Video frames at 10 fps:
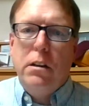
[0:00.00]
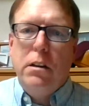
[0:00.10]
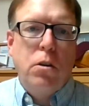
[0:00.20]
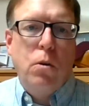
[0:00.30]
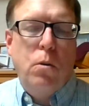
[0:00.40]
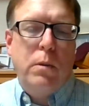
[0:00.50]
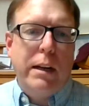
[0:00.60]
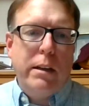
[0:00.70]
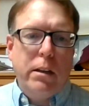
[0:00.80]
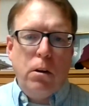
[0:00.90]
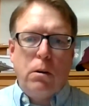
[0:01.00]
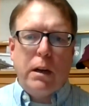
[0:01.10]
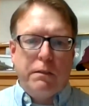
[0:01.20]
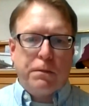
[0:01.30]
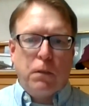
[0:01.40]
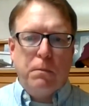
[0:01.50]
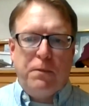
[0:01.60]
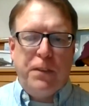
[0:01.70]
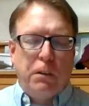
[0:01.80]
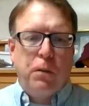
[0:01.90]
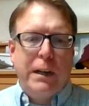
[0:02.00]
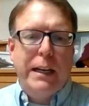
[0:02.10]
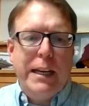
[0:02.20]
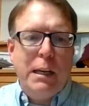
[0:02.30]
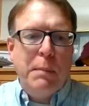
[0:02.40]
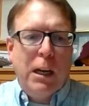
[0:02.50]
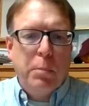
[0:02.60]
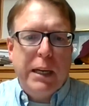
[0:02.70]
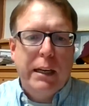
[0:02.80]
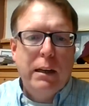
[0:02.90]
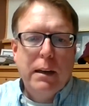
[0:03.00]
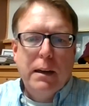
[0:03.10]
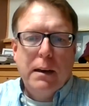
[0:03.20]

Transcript: so that you can feel free to email me